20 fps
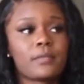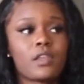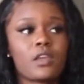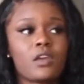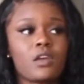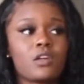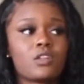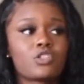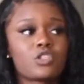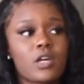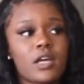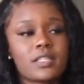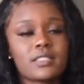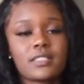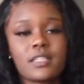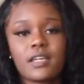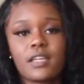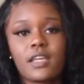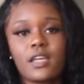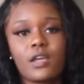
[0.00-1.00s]
Try
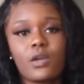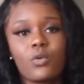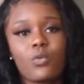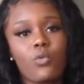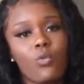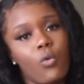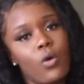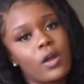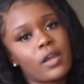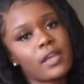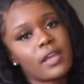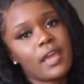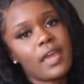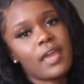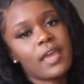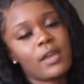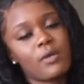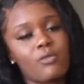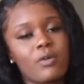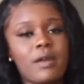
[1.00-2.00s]
studying one day
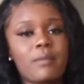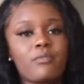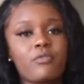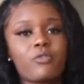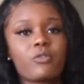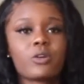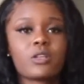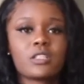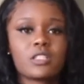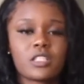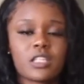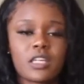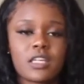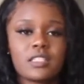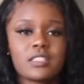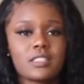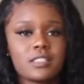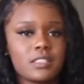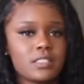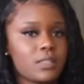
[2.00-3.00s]
right before the test and
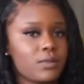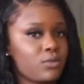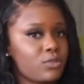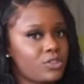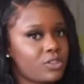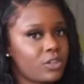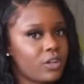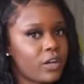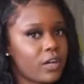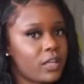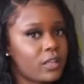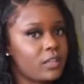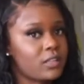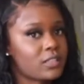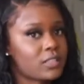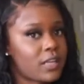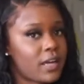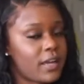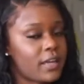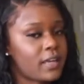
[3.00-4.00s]
see what your grade looks
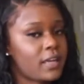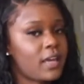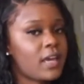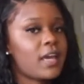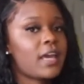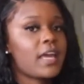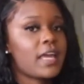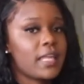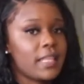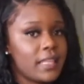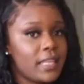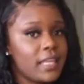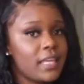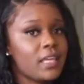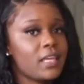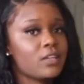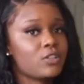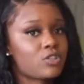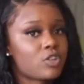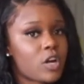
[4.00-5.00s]
like. And then
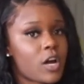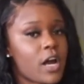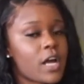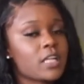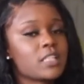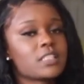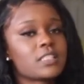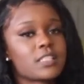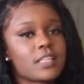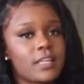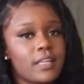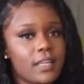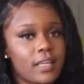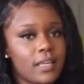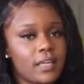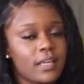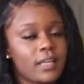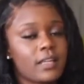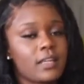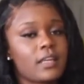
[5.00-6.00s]
try studying
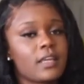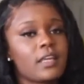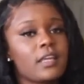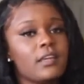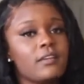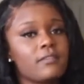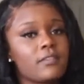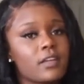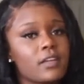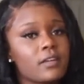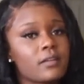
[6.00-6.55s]
in the evening,